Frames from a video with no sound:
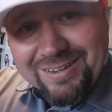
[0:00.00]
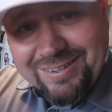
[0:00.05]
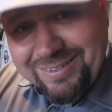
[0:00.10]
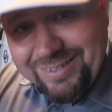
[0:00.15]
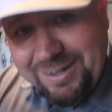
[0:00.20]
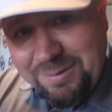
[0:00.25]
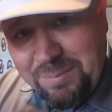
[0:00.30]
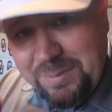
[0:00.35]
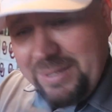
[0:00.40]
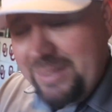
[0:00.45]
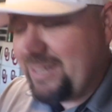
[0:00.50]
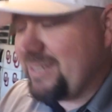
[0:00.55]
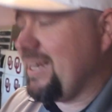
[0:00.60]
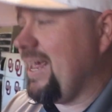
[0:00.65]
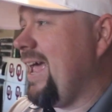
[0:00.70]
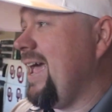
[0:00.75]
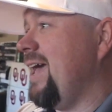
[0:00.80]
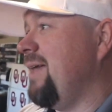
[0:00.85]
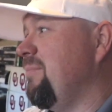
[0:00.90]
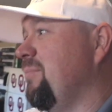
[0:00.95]
sent me this
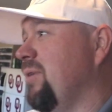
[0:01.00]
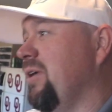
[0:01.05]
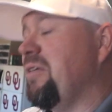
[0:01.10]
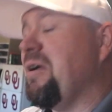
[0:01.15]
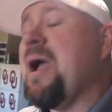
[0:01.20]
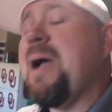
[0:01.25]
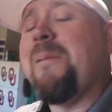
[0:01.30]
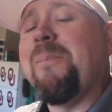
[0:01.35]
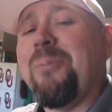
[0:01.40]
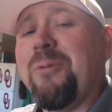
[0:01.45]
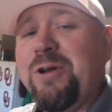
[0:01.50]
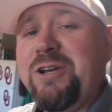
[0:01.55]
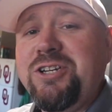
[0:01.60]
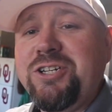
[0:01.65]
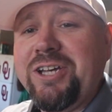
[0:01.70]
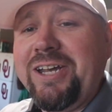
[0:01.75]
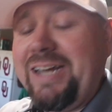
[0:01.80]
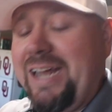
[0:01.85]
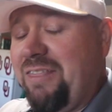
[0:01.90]
hat, brother. I appreciate it.